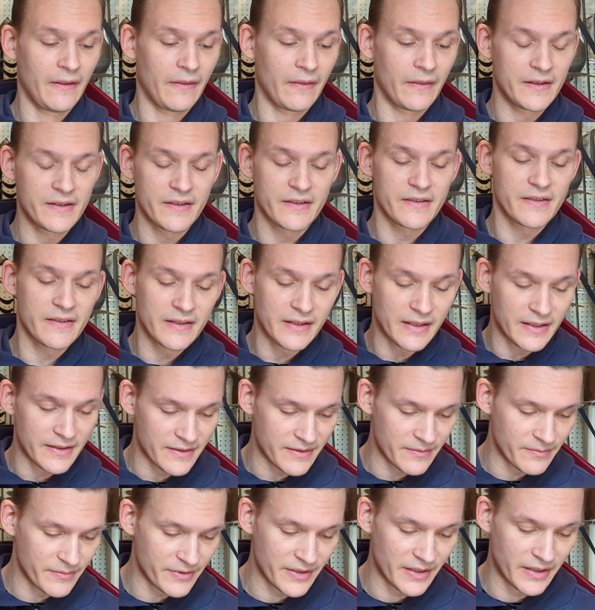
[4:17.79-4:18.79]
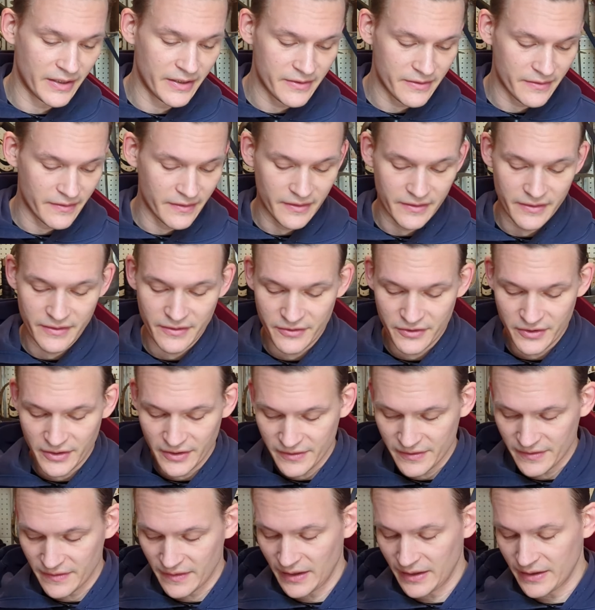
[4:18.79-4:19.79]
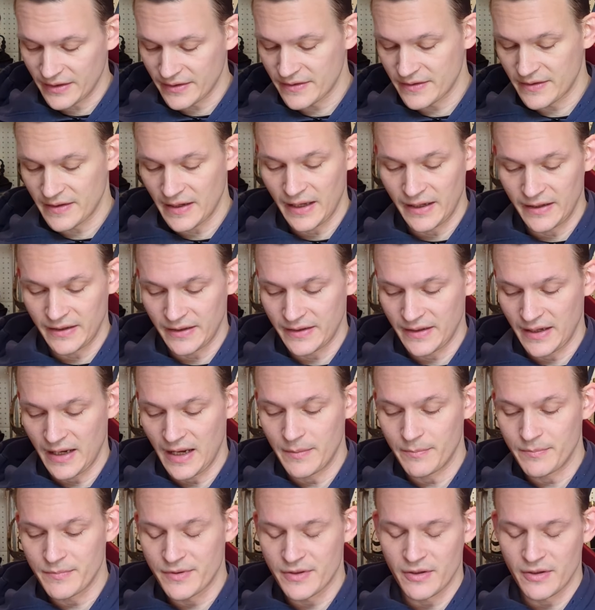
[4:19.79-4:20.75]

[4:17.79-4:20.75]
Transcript: This isn't custom sized, this is just their standard M.